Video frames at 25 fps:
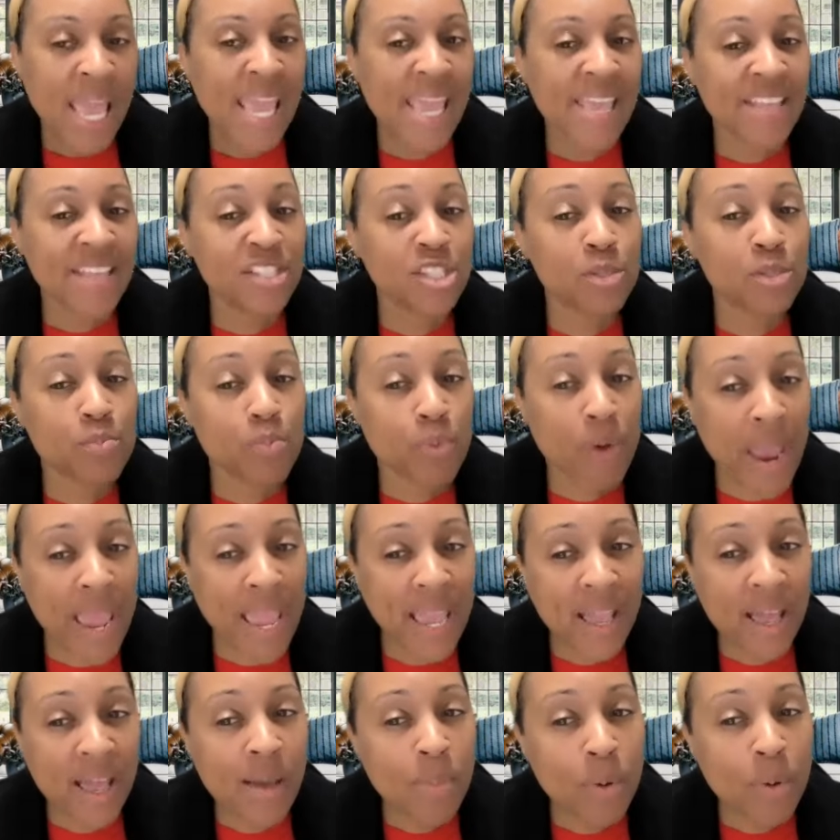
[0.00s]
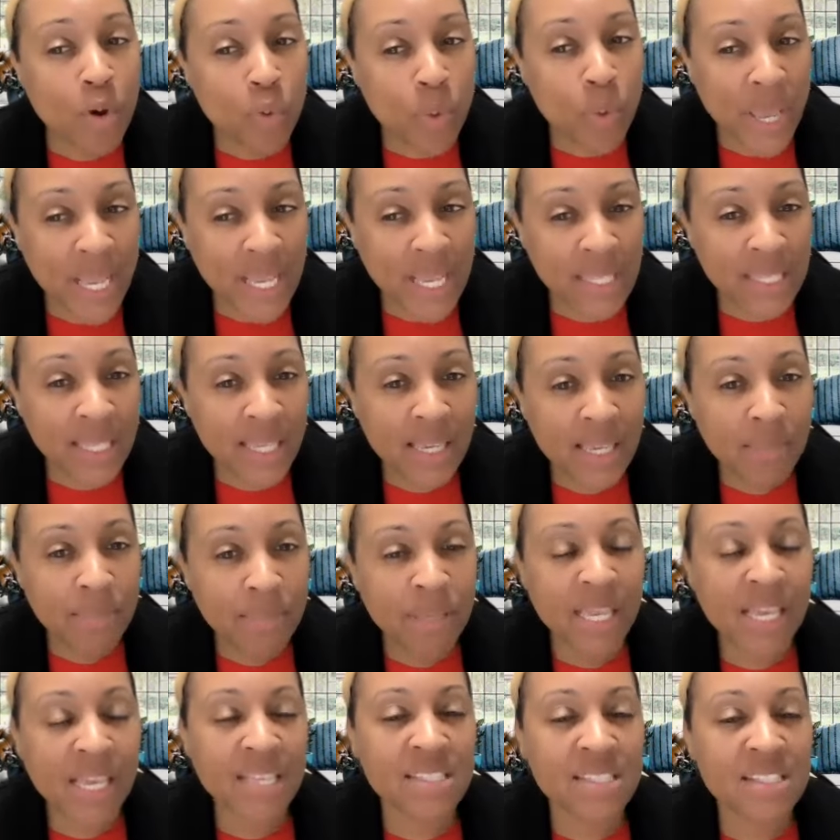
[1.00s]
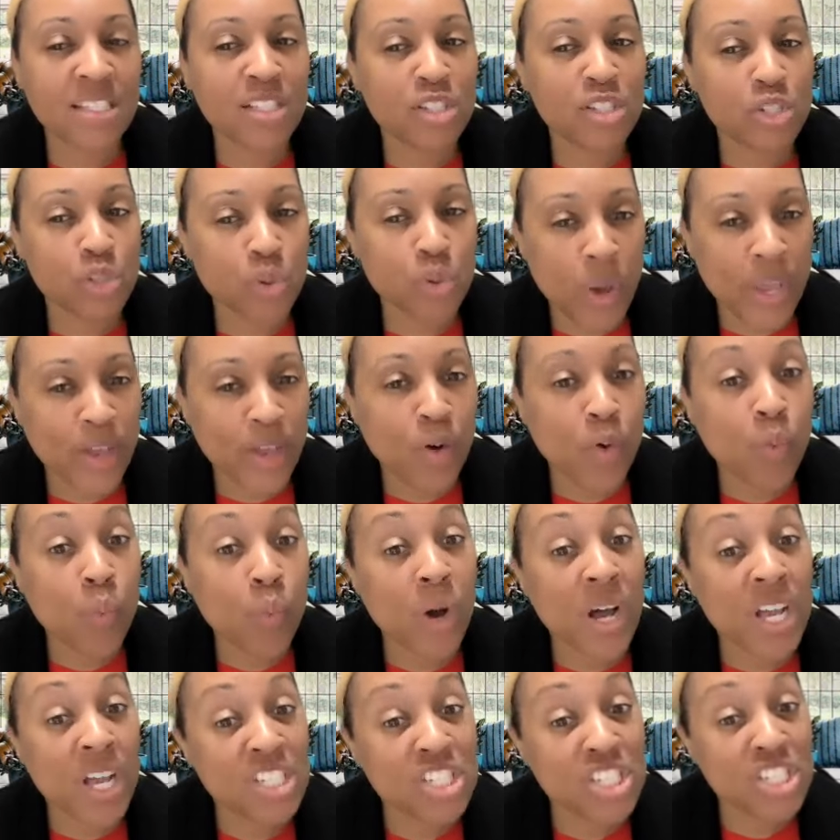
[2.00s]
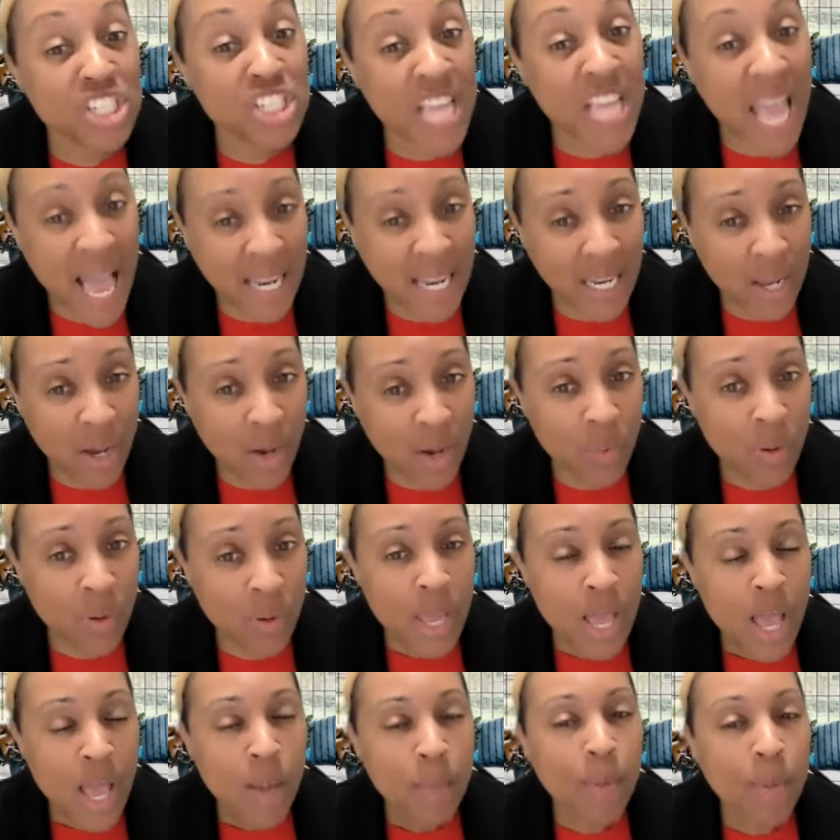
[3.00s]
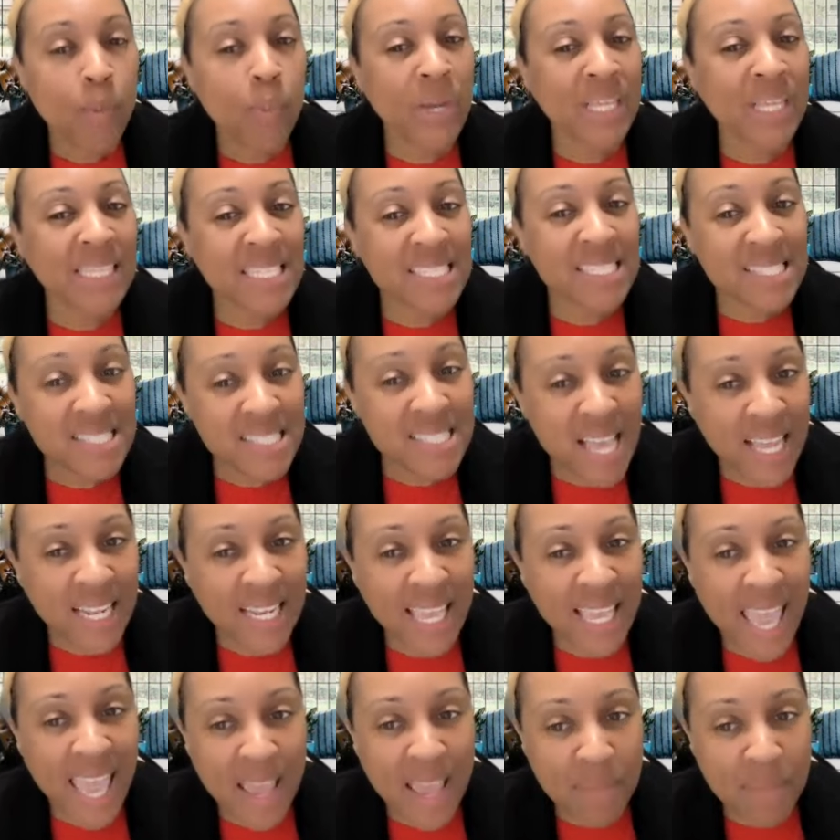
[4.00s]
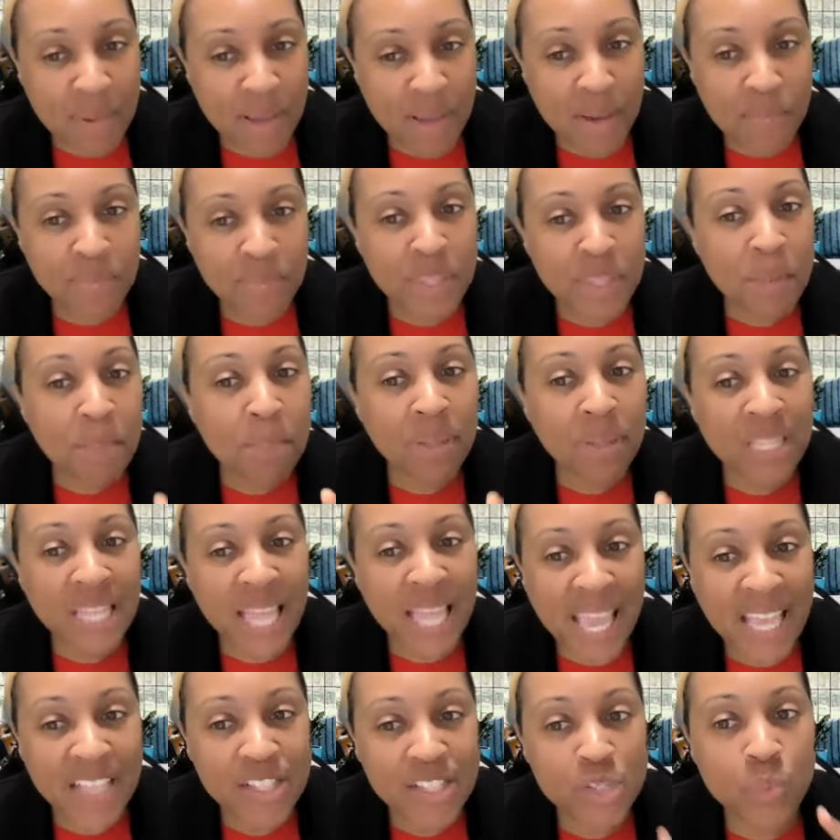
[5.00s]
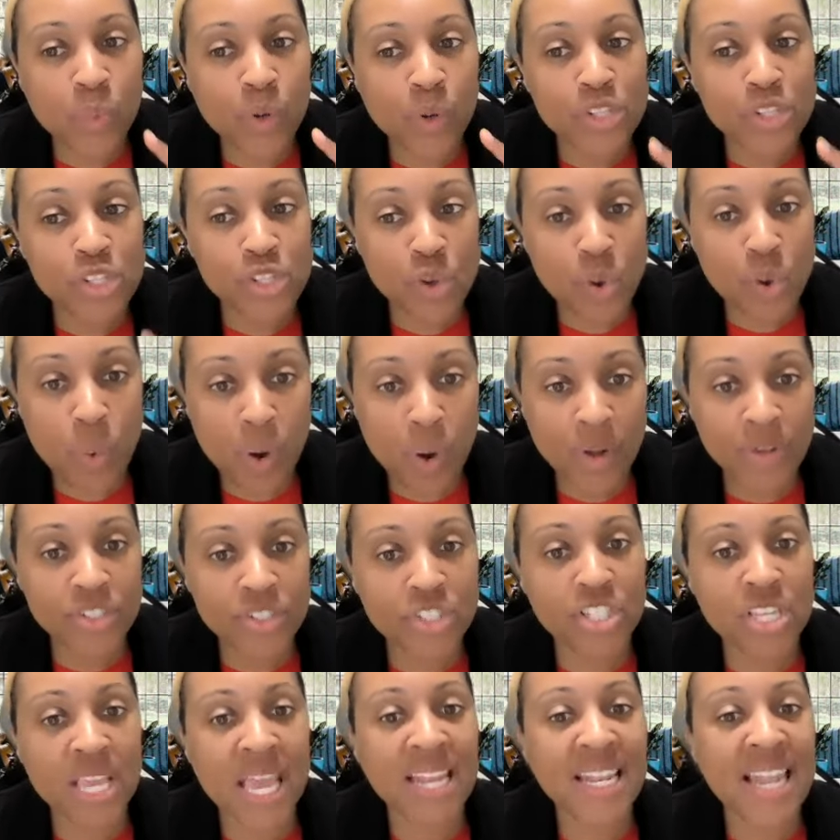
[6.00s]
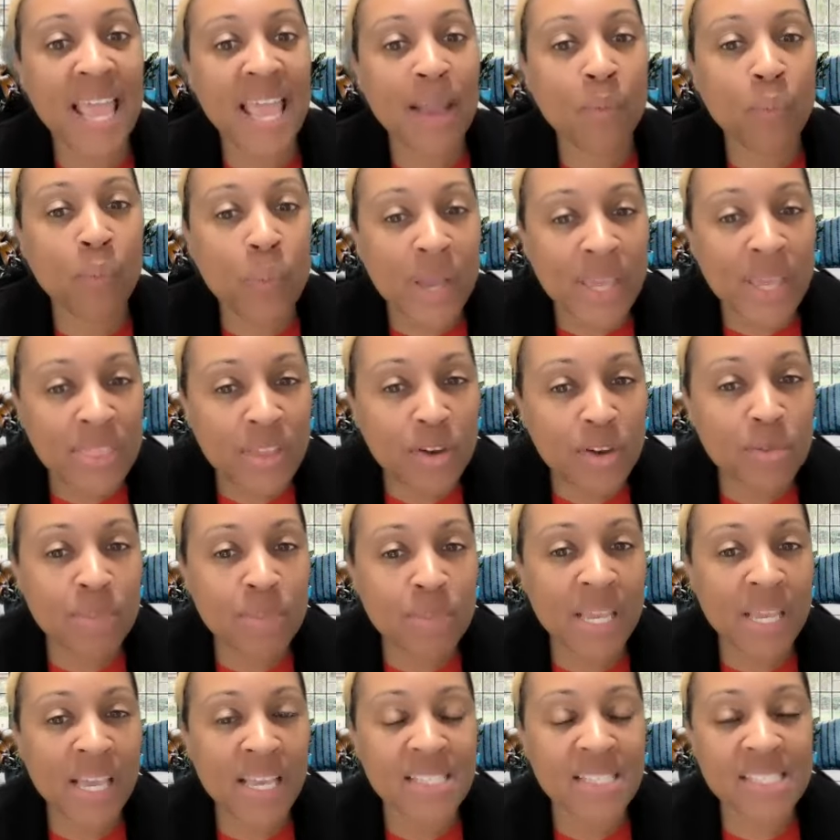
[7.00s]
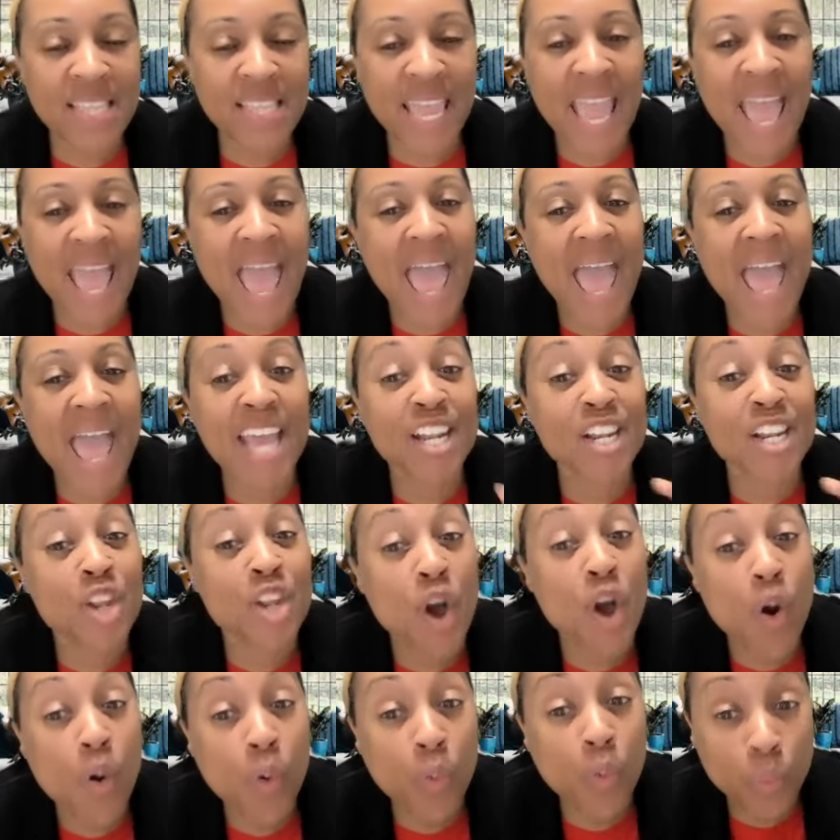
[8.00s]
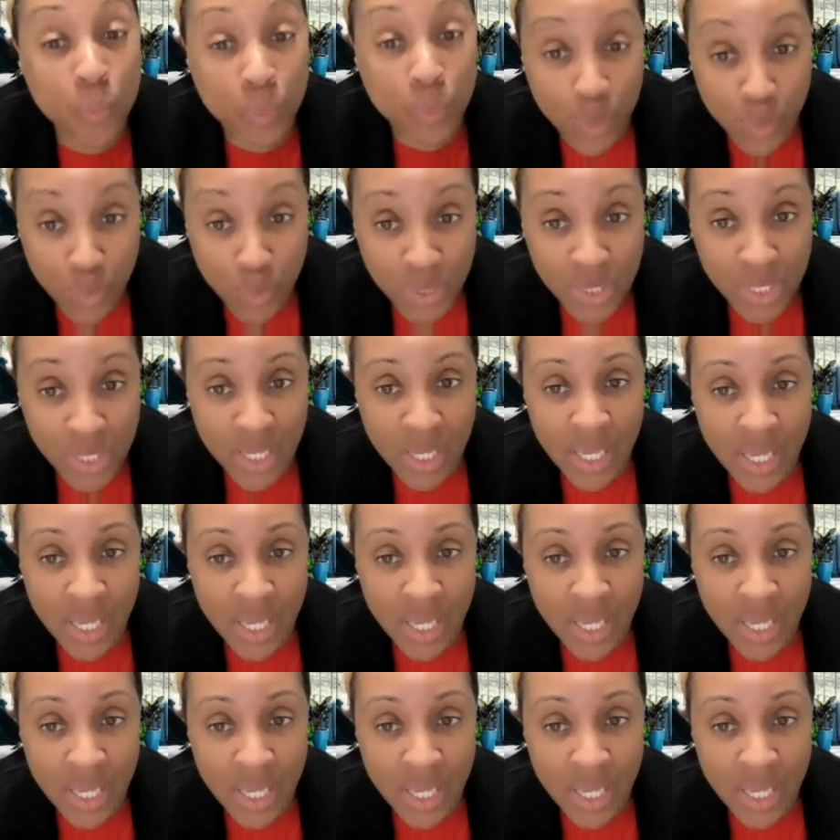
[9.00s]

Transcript: it sprang up quickly because the soil was shallow. But when the sun came up, the plants were scorched and they withered because they had no root.